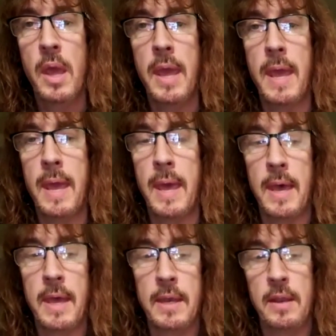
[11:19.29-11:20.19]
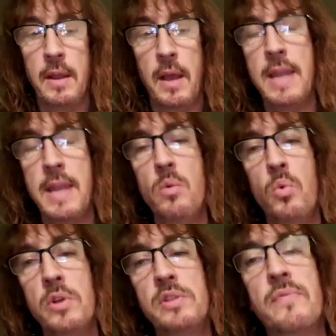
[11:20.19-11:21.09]
And any
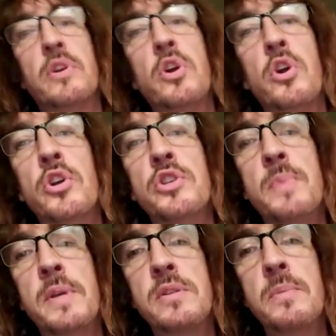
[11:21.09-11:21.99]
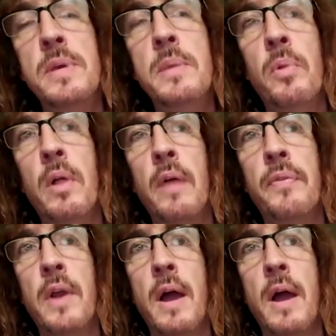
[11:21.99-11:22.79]
words of encouragement to people out there?